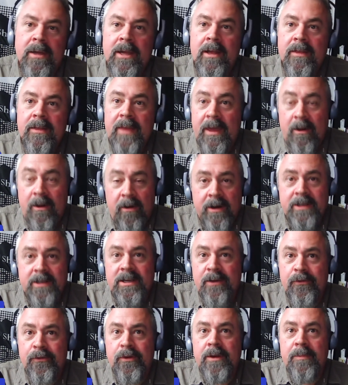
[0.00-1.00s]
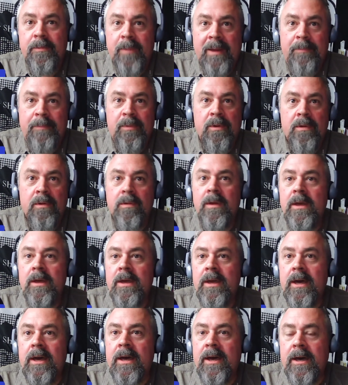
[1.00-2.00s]
they are different. People
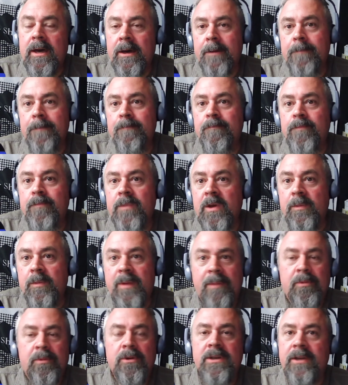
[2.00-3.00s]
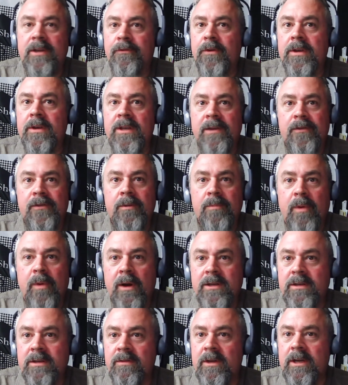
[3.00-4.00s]
are different in different
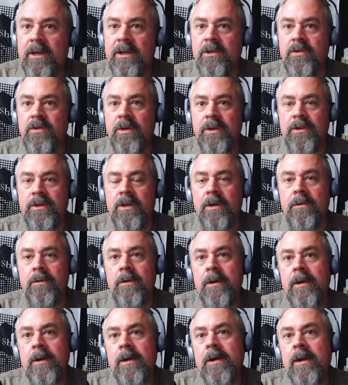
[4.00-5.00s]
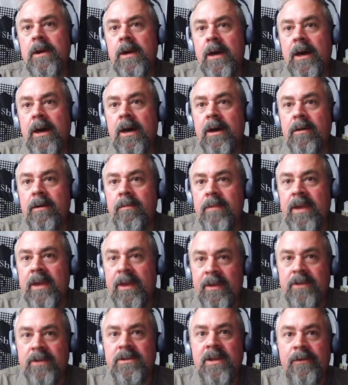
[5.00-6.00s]
parts of the country. So
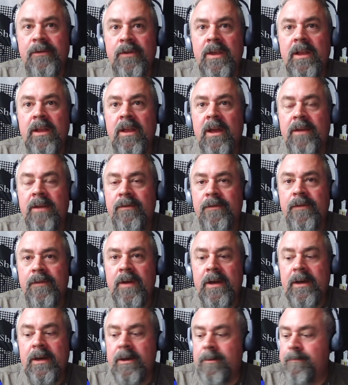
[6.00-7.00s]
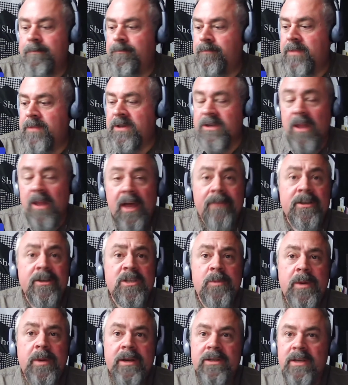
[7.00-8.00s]
there's definitely a lot of
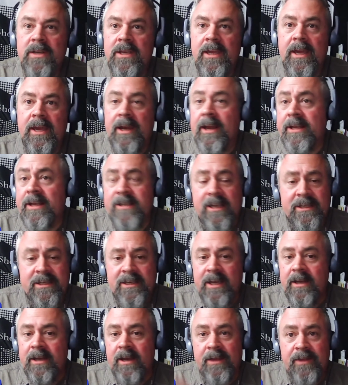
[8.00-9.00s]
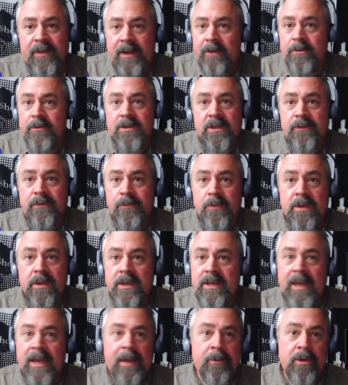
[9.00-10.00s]
experience. And as I said, I think it was the
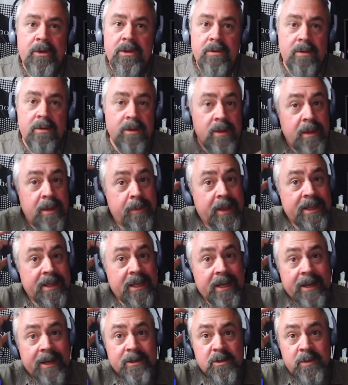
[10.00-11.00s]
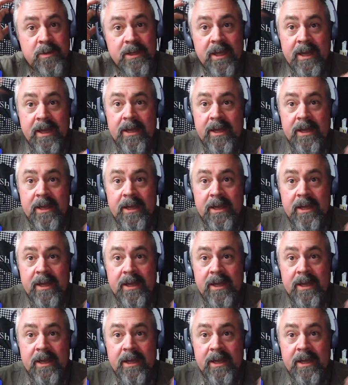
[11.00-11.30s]
day when they made the announcement,